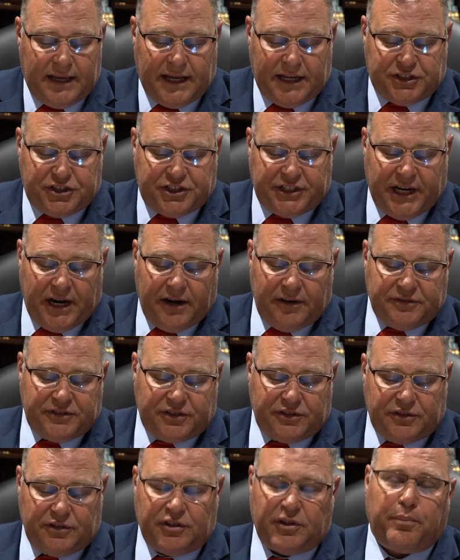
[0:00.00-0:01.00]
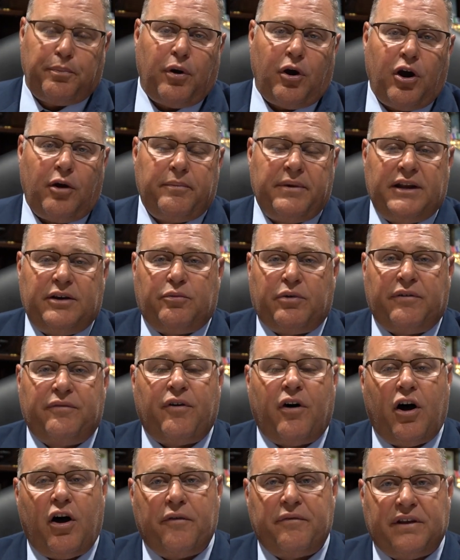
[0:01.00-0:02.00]
sheriff's department
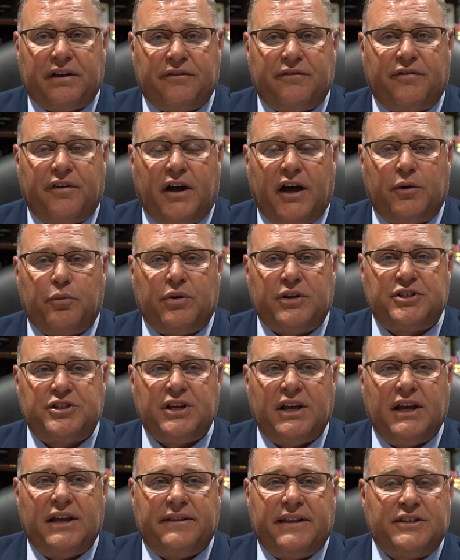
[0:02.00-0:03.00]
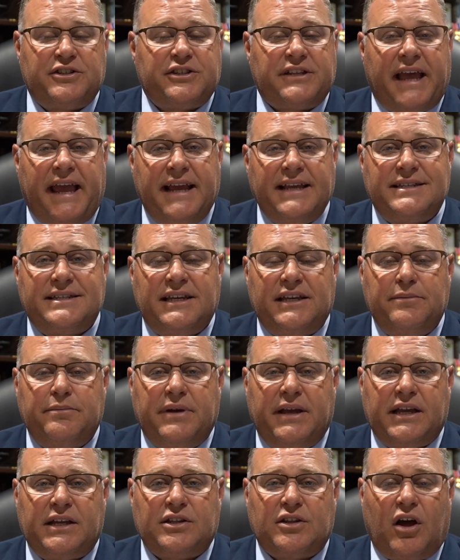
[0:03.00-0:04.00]
revolving fund, which this was $18
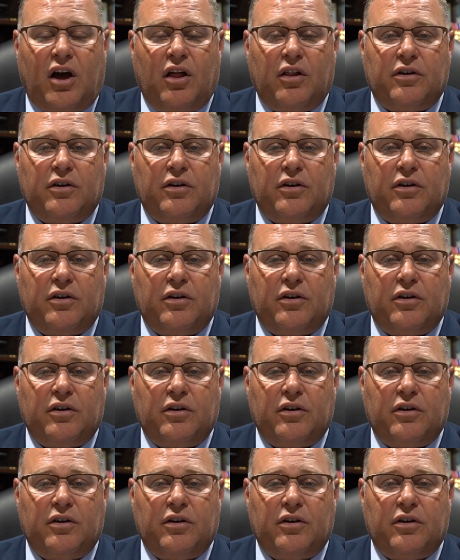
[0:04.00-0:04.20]
million.